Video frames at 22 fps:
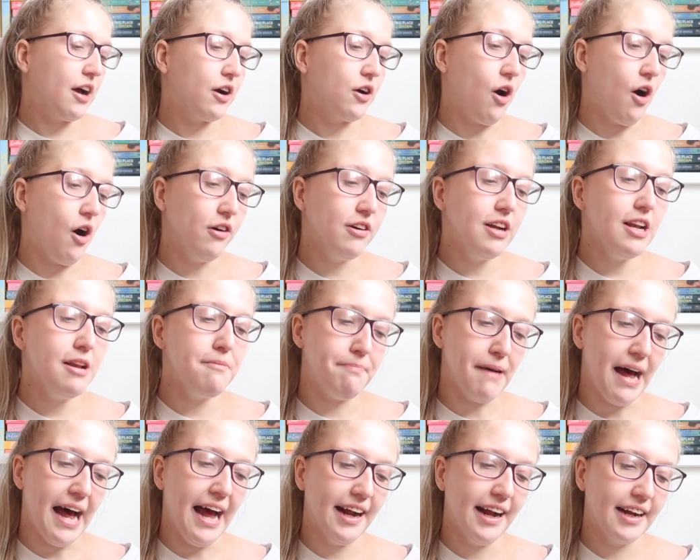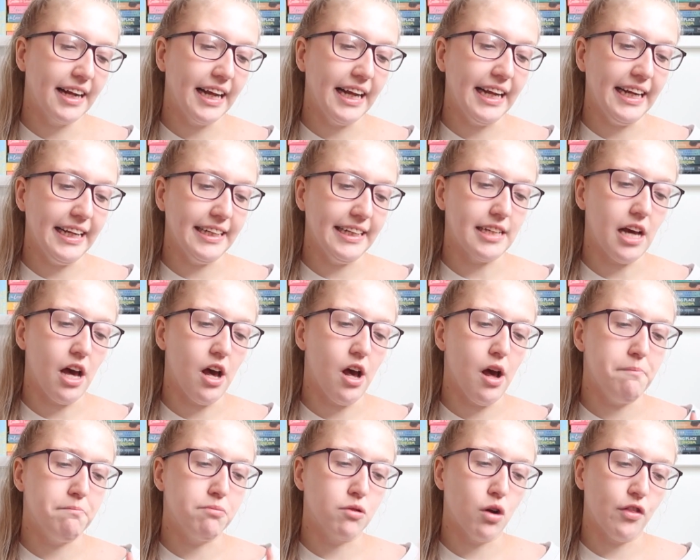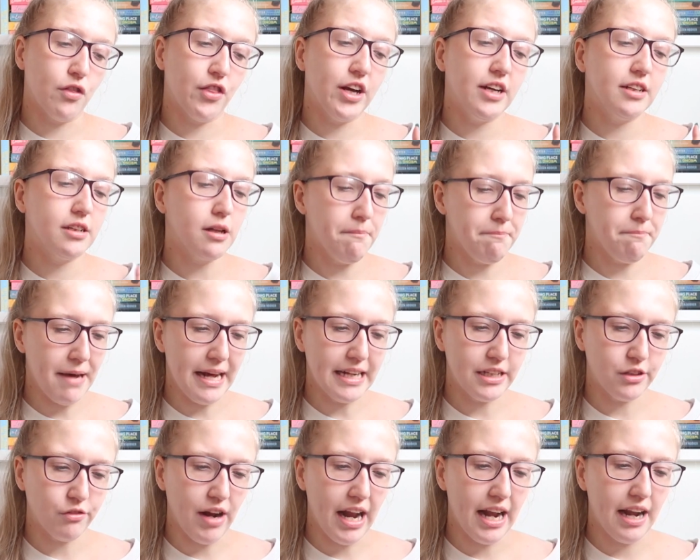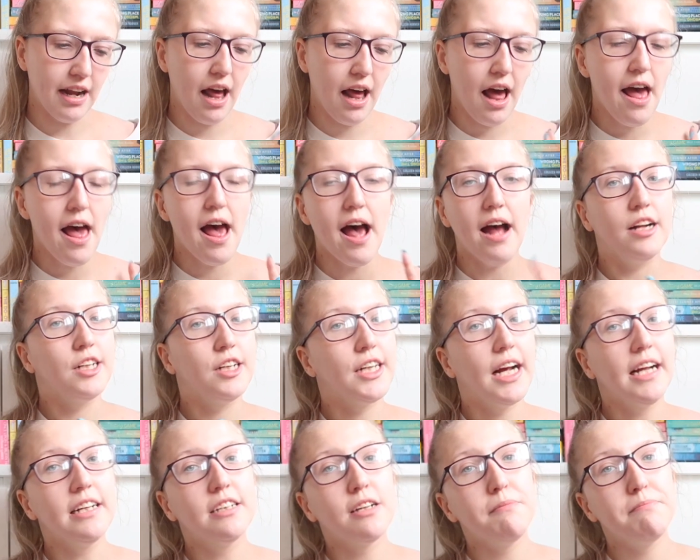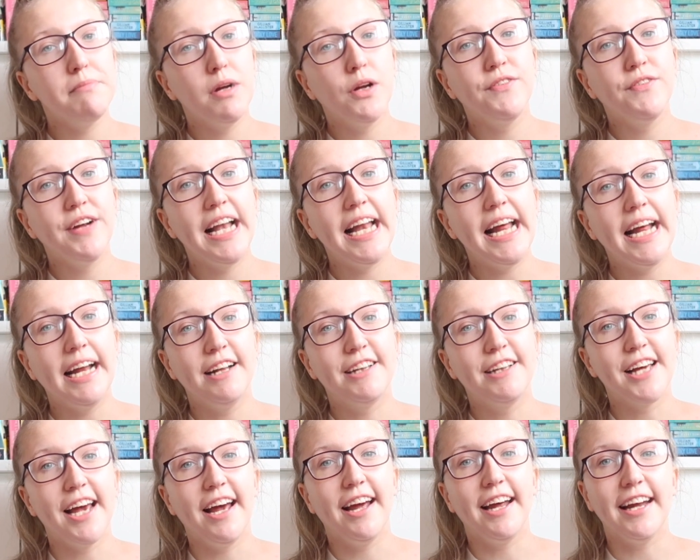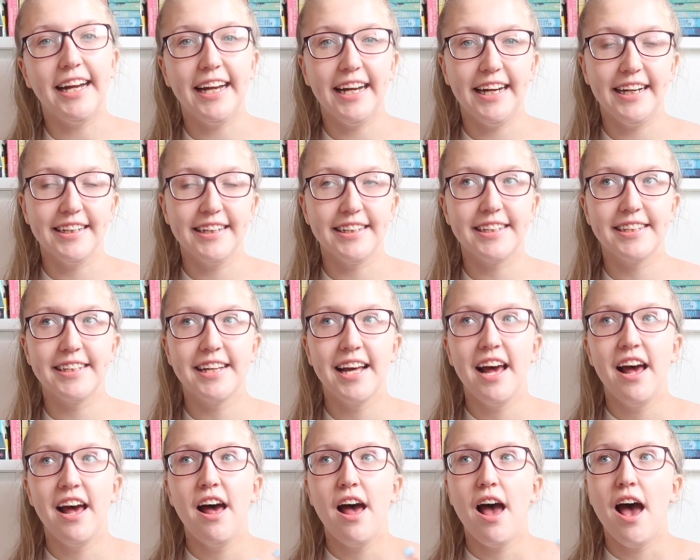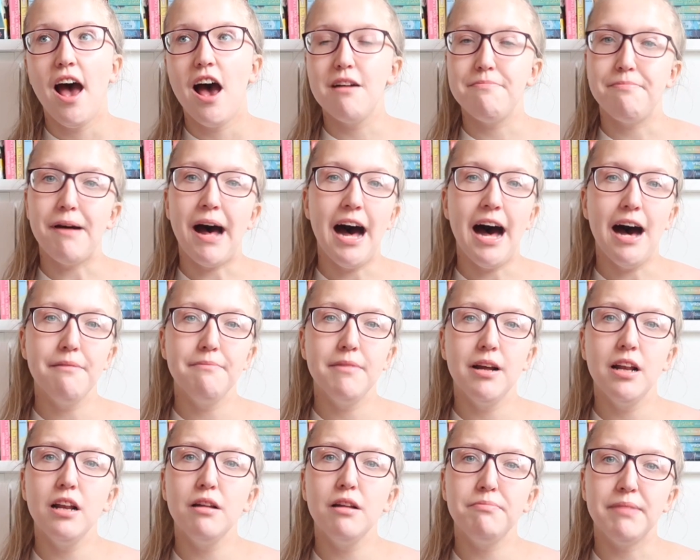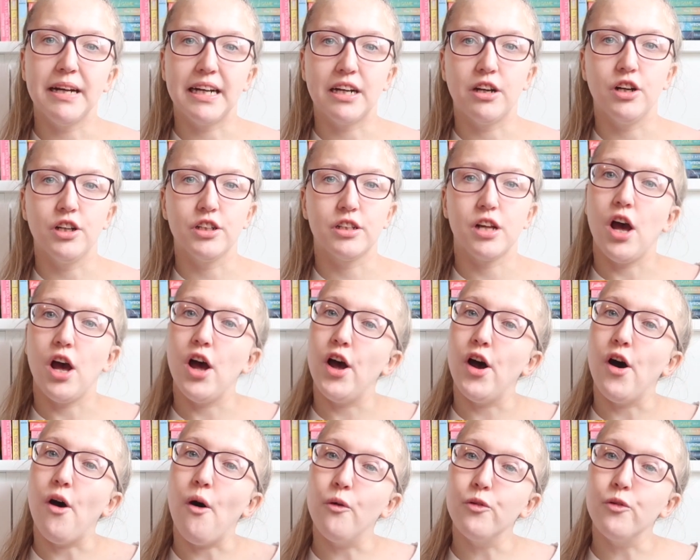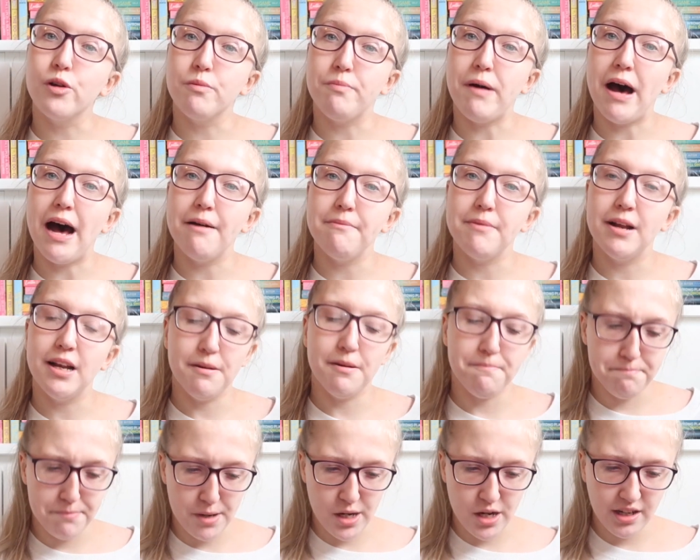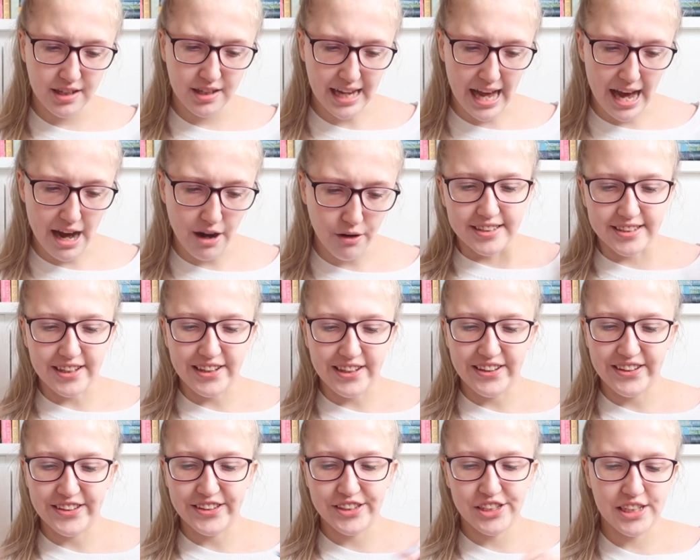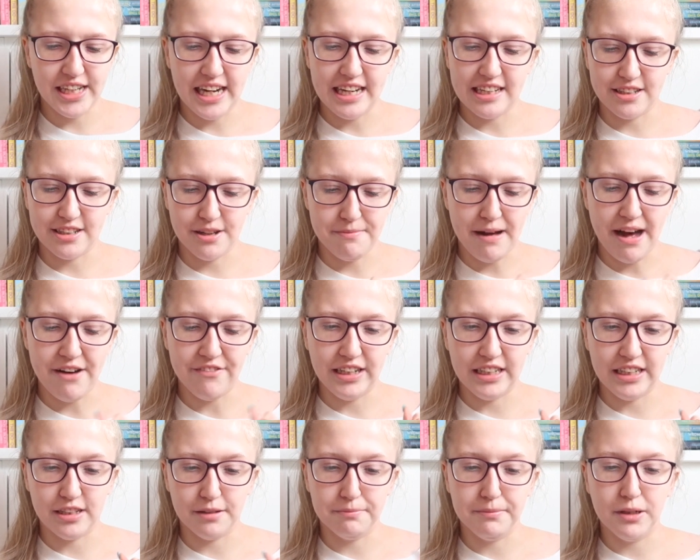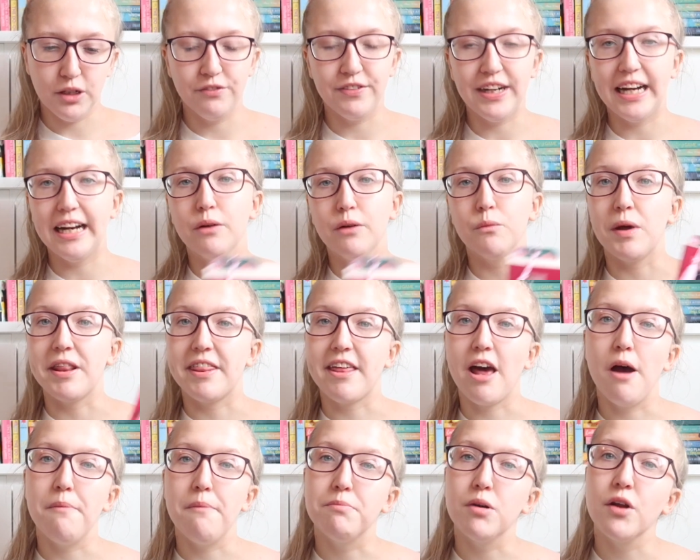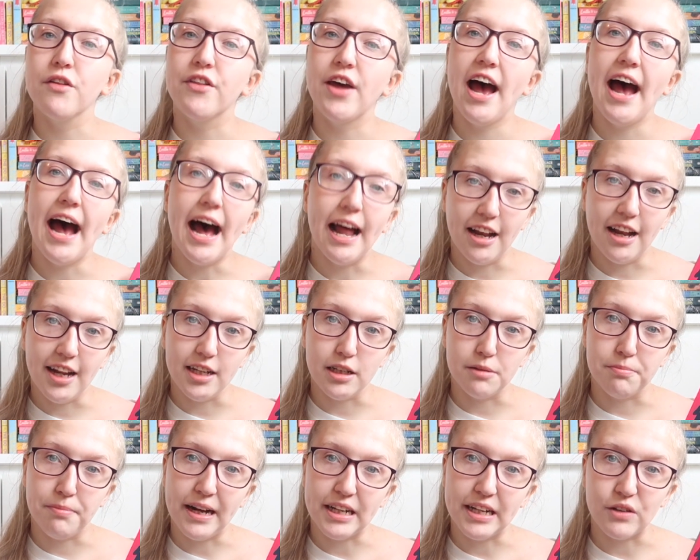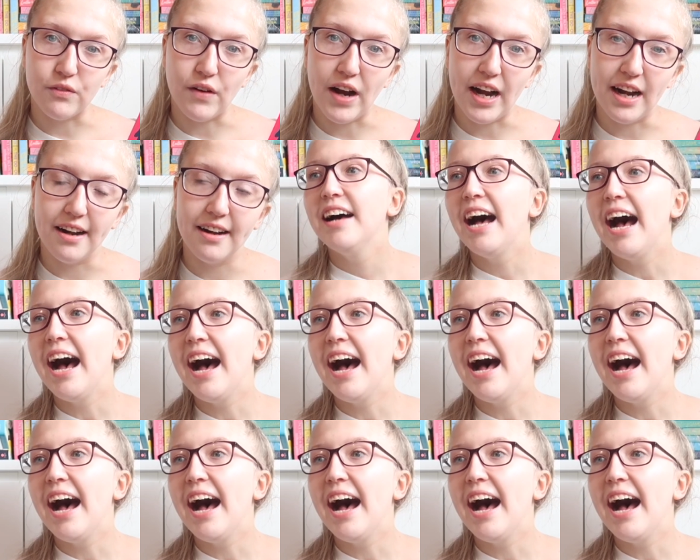Colin Beck is her brother's best friend, and she ends up moving into his apartment because her old apartment burnt down, so she ends up having to move in with her brother and his best friend.